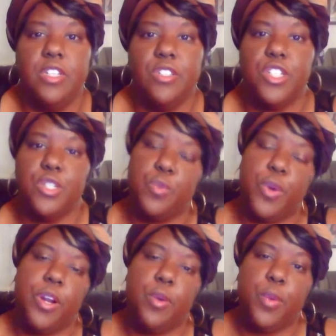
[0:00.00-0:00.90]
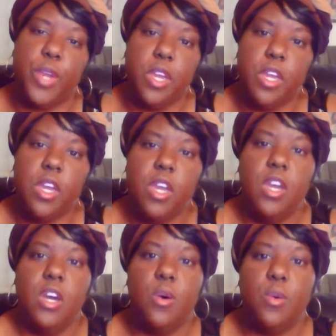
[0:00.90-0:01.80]
just wearing a wig
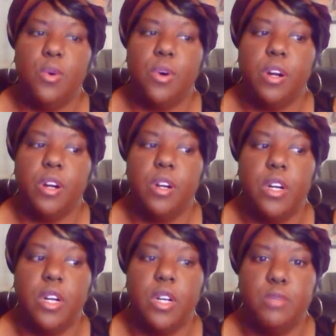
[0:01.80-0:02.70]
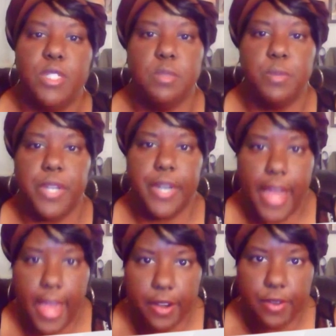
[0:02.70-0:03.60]
or um, just putting the
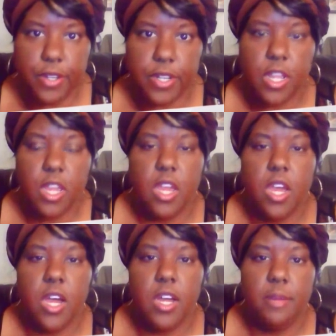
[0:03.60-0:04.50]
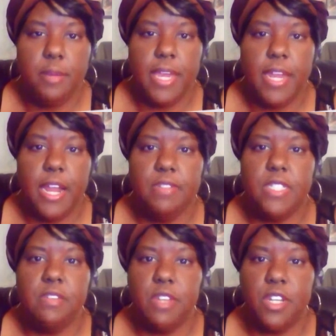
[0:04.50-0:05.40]
hat on. Um, and I've
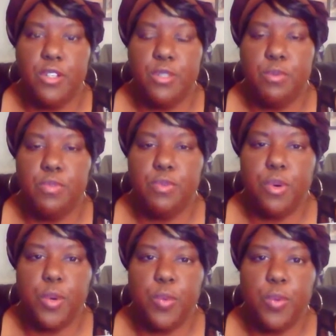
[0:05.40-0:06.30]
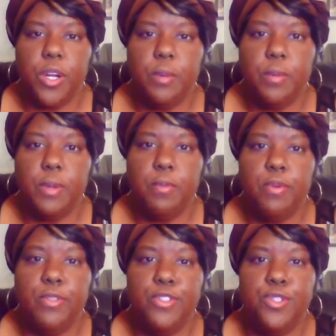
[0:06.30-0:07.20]
seen videos before where
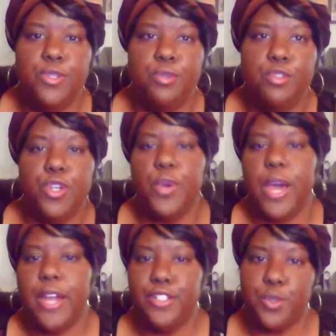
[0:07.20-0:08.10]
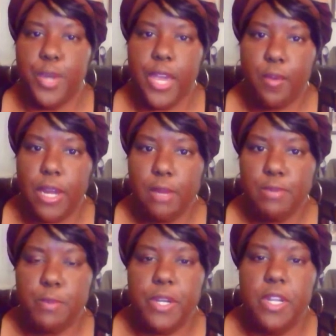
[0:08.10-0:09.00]
people do show you how to do head
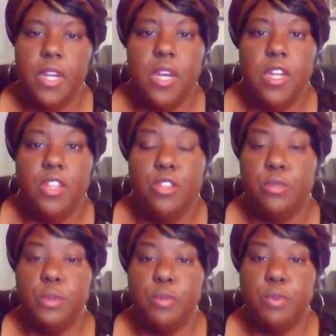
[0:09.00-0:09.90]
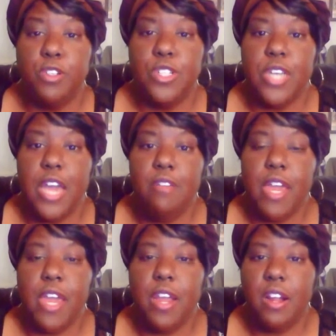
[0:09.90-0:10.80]
wraps, but those people usually have
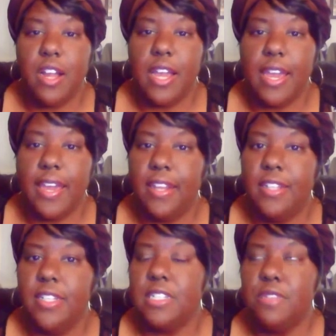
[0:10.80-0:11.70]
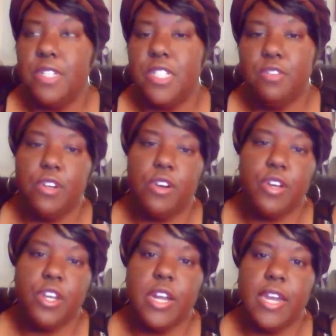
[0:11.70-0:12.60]
hair and it does fit different on
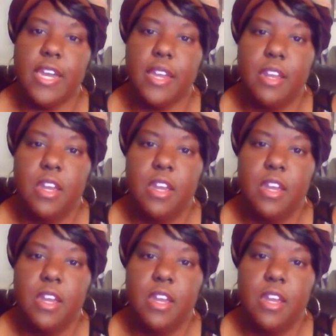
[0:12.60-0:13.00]
your head